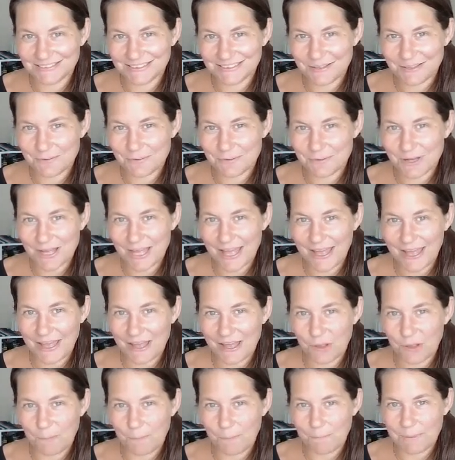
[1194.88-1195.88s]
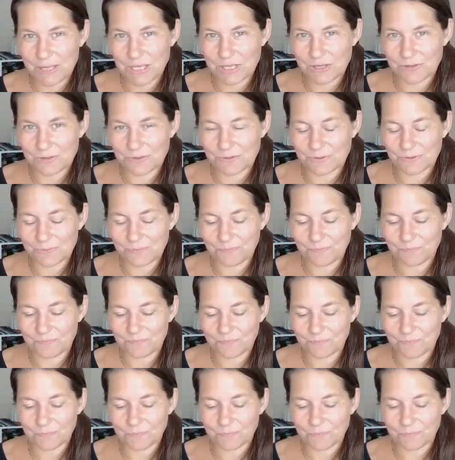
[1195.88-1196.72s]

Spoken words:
It will help you.